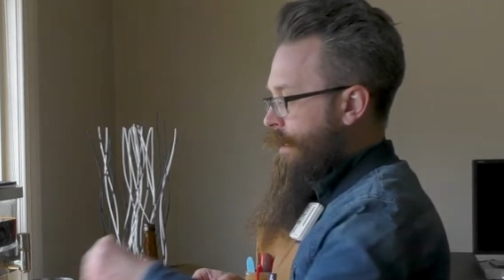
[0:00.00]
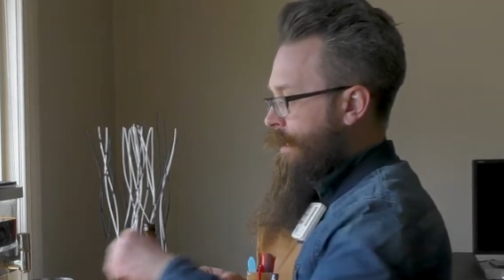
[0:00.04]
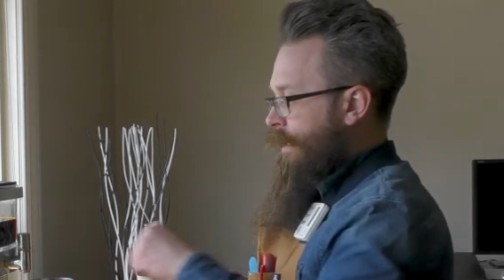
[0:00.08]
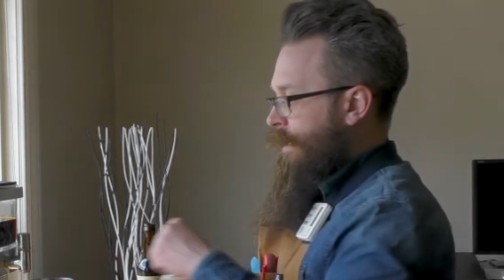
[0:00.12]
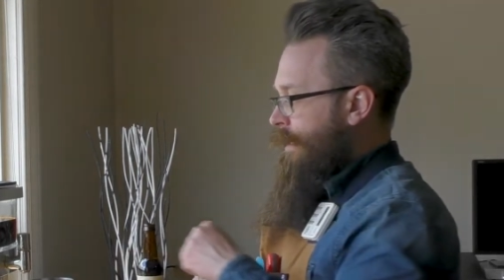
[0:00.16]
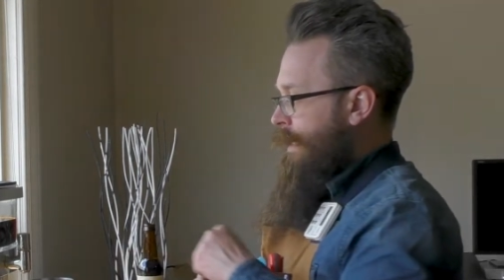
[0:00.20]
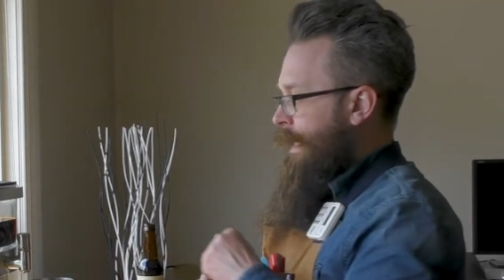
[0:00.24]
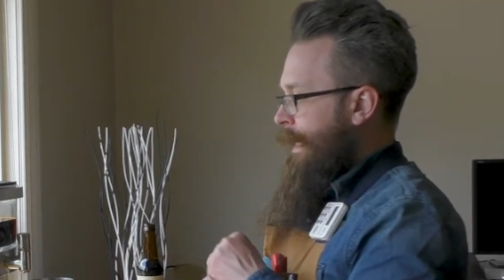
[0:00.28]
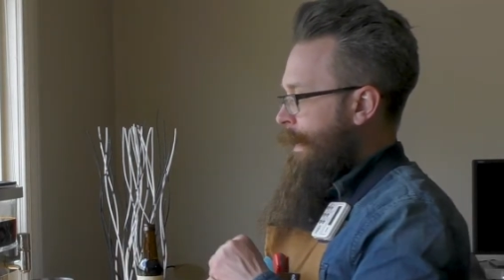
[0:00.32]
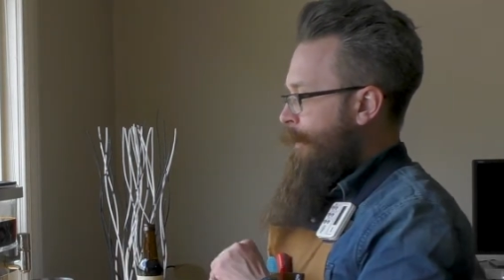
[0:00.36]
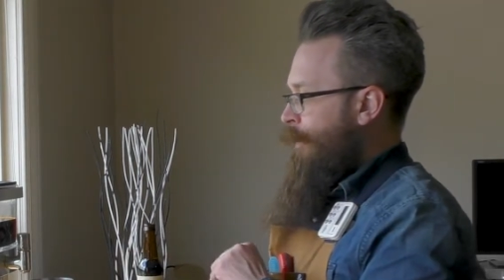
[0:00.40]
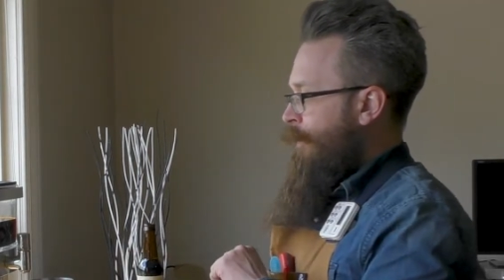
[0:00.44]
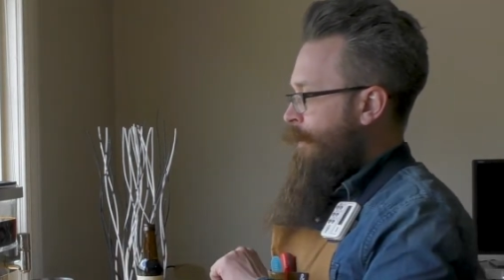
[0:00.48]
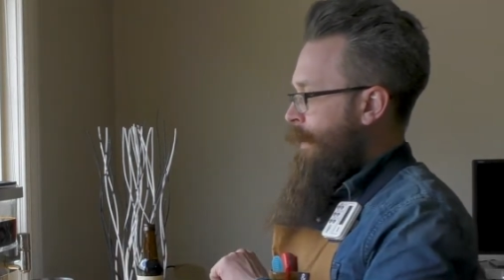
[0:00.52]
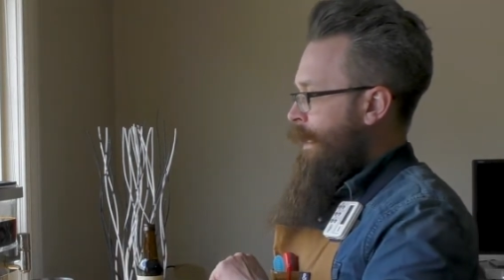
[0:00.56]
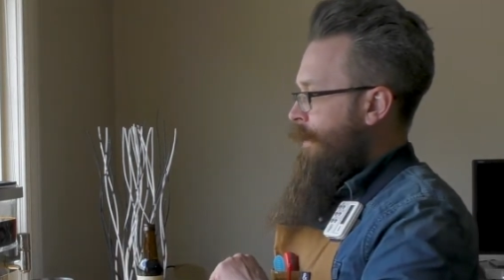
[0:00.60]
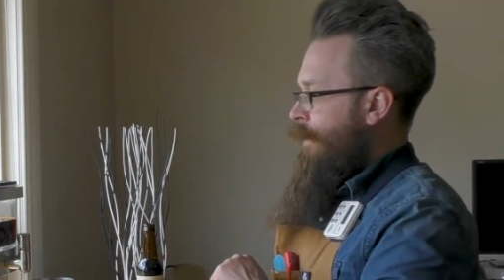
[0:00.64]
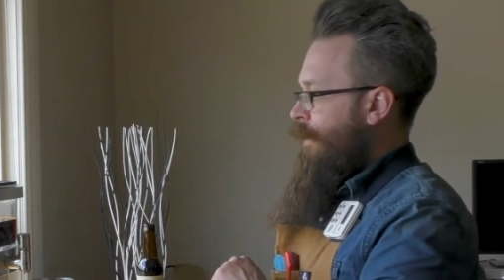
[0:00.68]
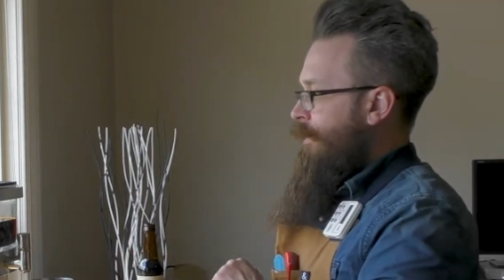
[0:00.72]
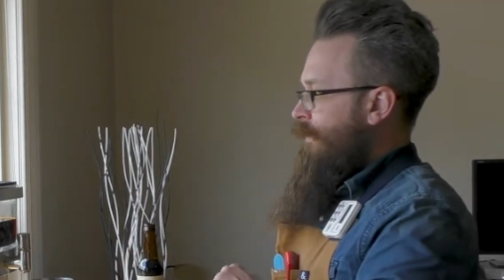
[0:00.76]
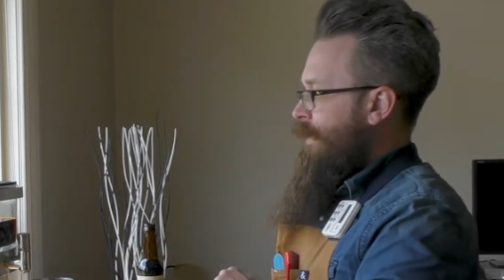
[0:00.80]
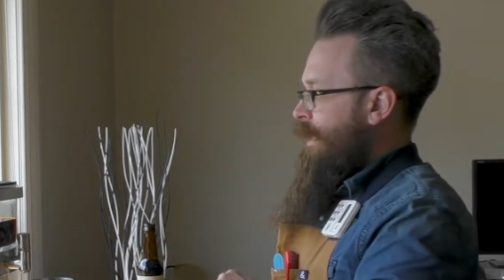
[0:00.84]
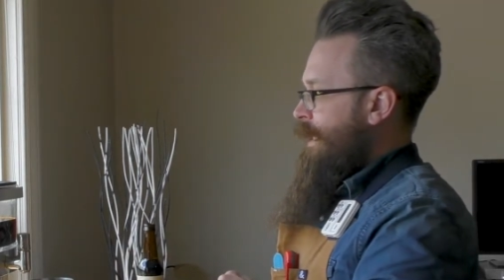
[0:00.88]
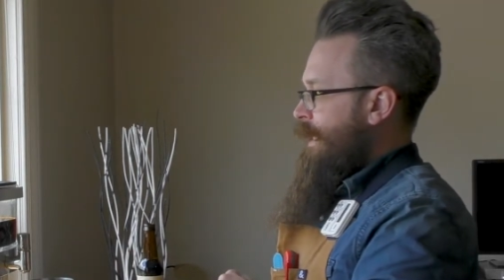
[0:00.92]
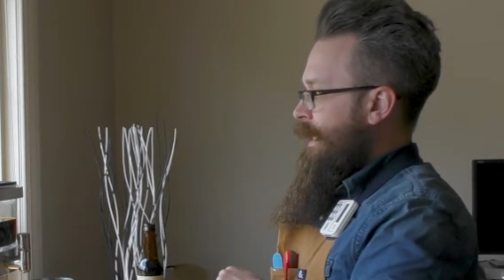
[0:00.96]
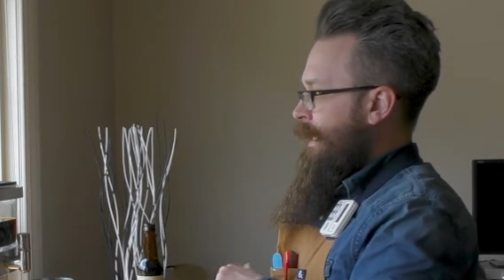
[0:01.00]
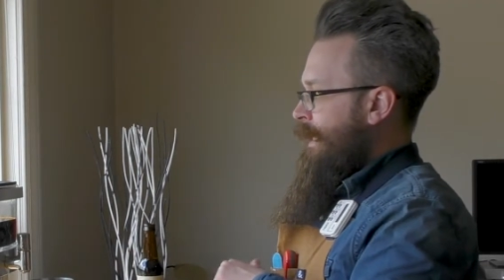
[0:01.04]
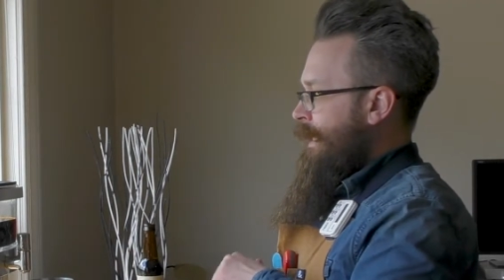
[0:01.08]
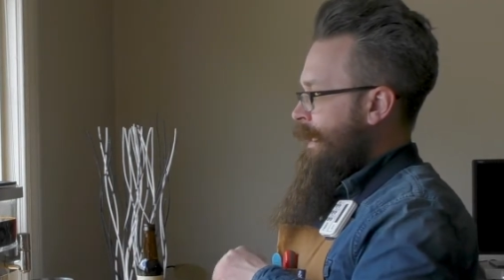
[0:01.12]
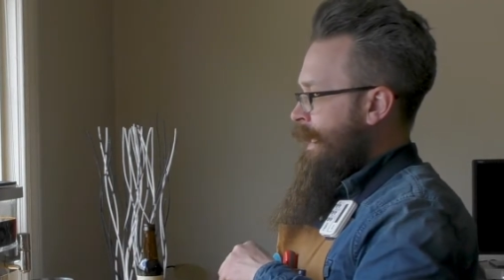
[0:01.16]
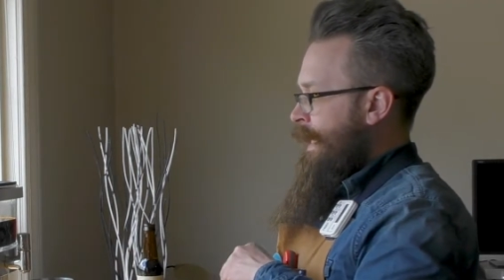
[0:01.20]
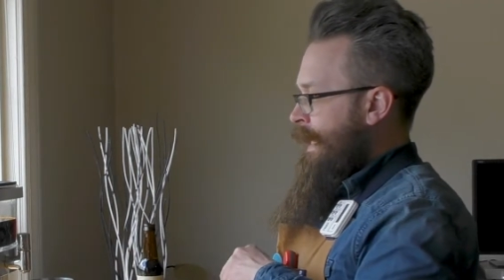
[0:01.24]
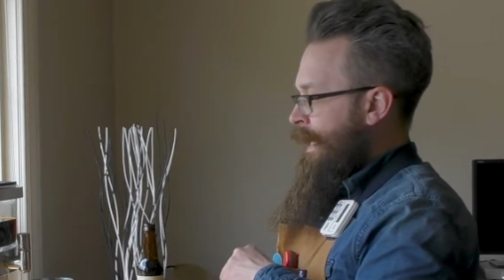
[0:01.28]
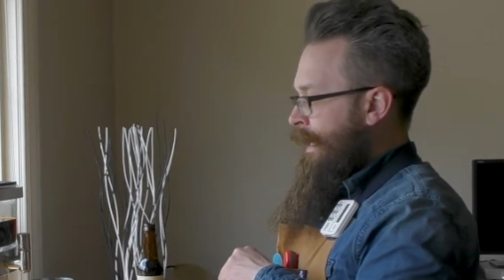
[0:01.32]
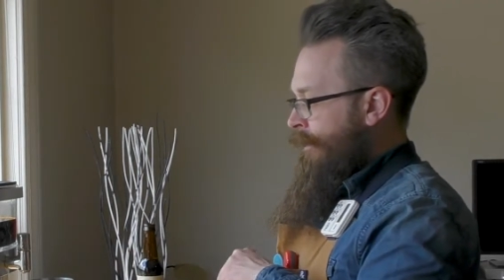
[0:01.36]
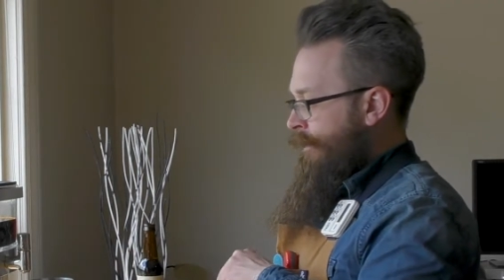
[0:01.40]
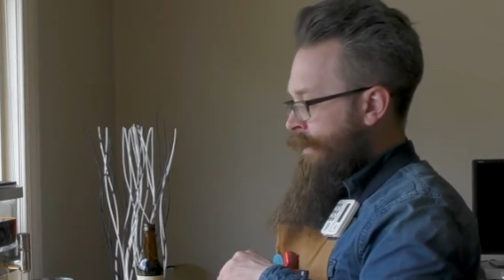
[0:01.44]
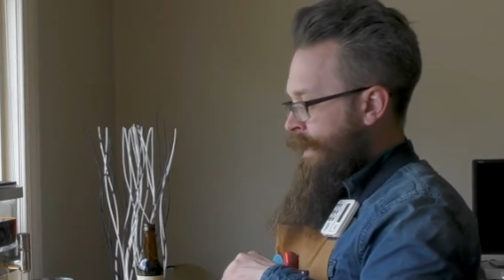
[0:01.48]
same amount of the
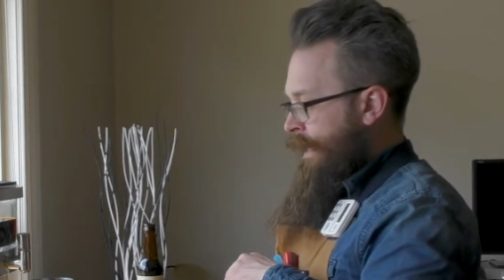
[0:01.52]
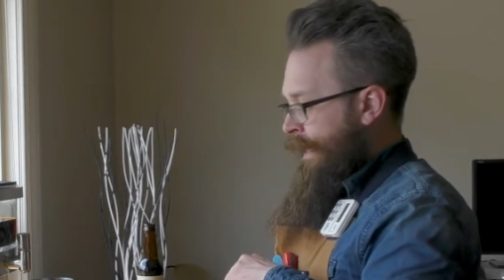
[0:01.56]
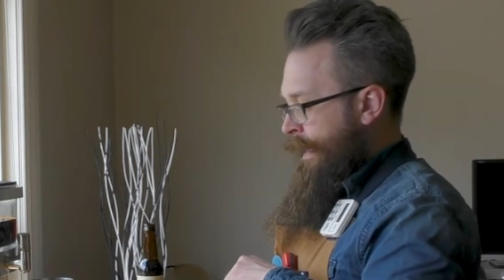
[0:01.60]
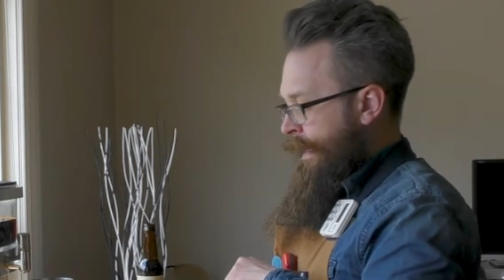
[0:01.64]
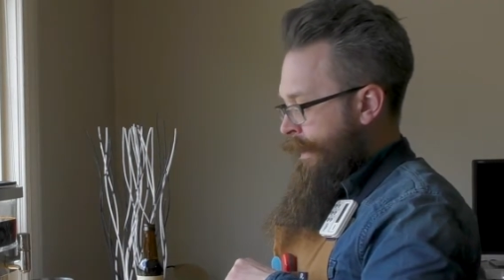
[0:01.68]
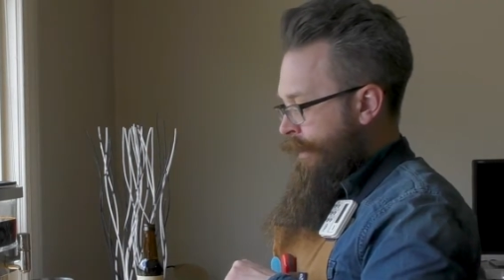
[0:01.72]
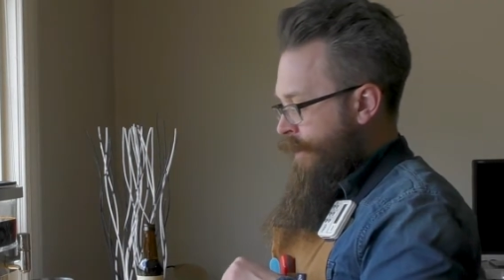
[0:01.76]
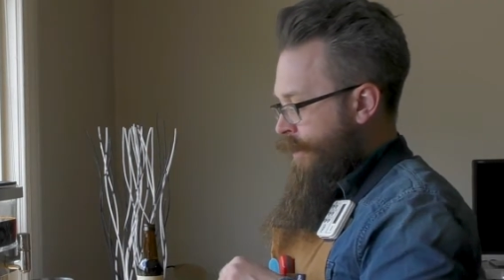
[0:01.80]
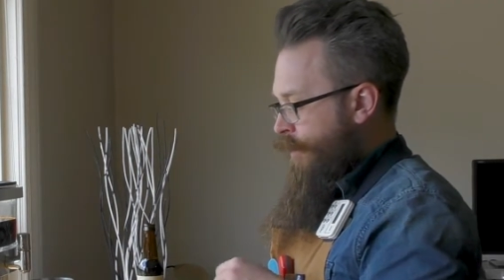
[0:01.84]
agave,